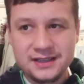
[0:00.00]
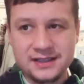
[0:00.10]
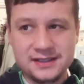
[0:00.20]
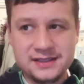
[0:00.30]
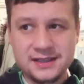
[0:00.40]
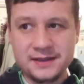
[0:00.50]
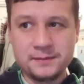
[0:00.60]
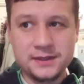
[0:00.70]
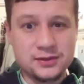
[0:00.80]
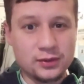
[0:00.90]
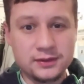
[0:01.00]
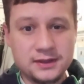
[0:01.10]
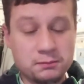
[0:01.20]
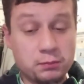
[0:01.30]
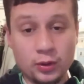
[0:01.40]
because um, he scored
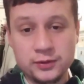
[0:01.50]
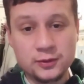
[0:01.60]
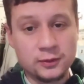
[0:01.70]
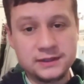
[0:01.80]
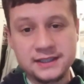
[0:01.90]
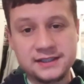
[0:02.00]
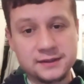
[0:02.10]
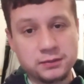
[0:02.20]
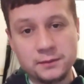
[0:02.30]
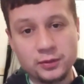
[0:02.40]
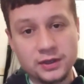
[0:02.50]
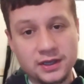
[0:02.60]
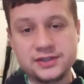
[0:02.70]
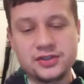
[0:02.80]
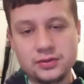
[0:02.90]
both goals against us when we
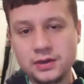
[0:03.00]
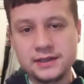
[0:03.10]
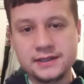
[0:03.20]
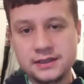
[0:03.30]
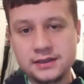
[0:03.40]
lost two one